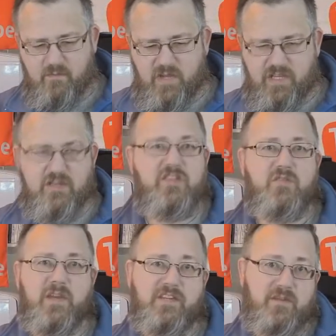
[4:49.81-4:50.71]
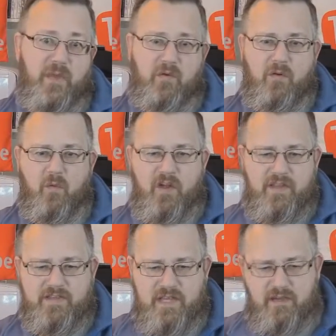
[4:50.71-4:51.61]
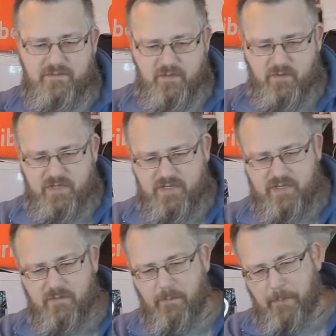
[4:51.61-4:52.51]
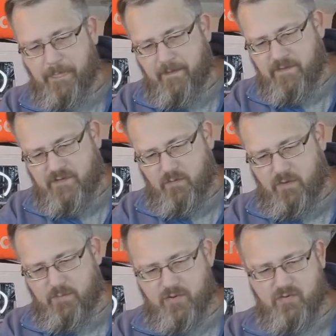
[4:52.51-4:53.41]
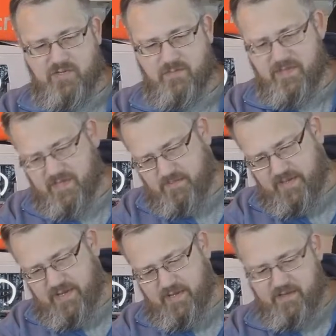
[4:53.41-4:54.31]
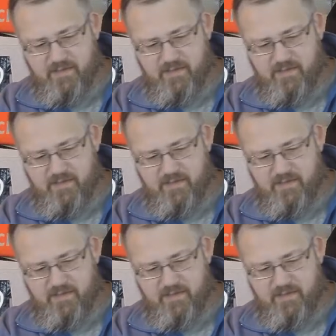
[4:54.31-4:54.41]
We can just switch the motor wires afterwards. So we'll pull some of this back.